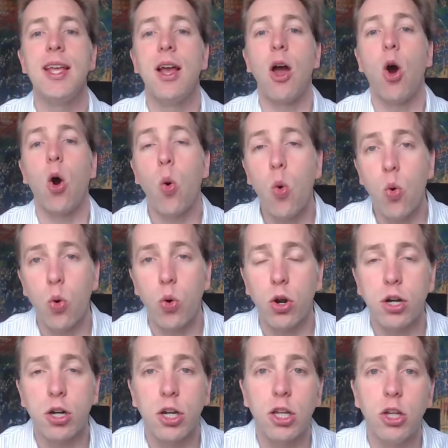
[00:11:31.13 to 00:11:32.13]

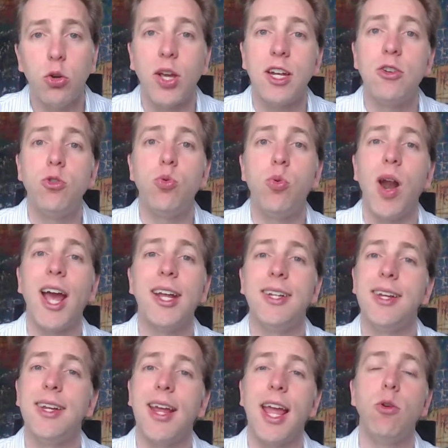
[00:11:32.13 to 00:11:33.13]
Or you can
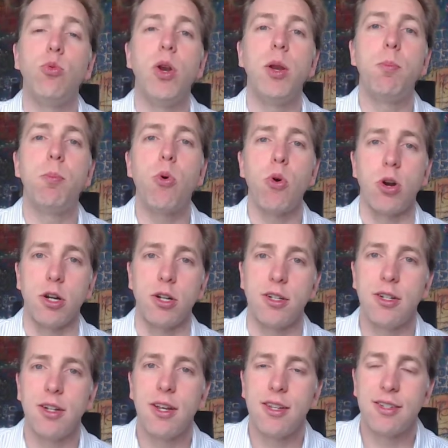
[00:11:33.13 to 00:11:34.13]
write a report,
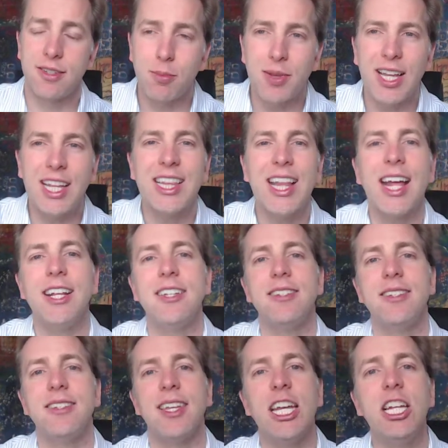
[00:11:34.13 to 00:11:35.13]
something that
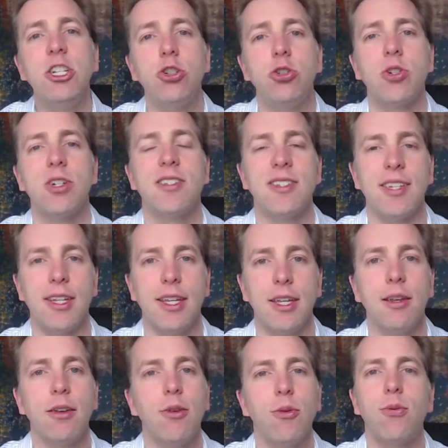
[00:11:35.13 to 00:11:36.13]
is
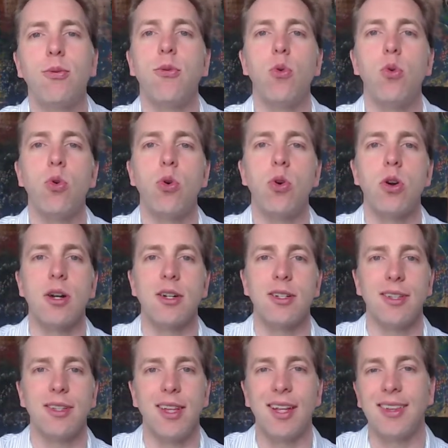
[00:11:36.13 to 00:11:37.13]
interesting for
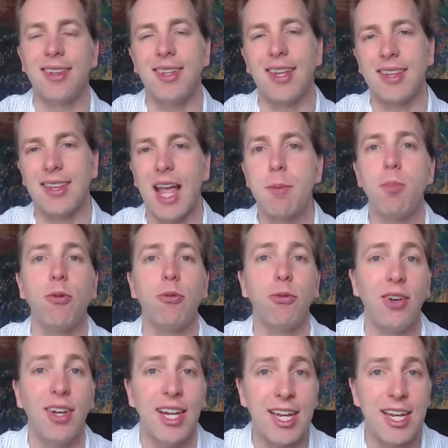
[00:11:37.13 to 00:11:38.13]
the type of
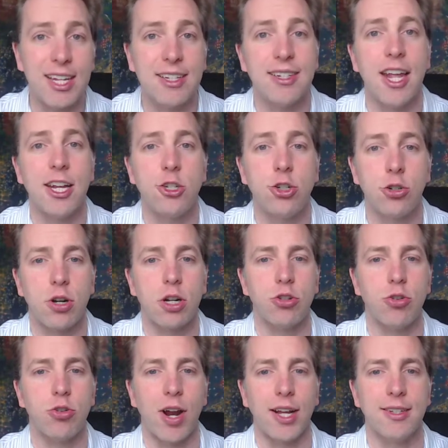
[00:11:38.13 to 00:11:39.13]
lead that you're
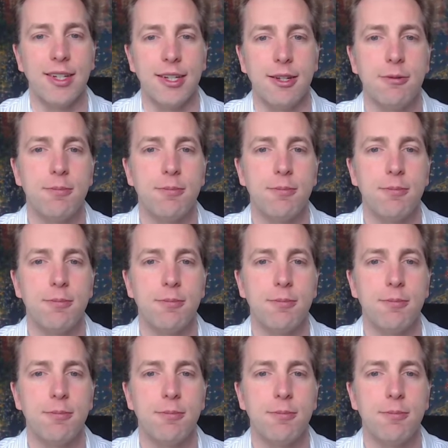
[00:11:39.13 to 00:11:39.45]
attracting.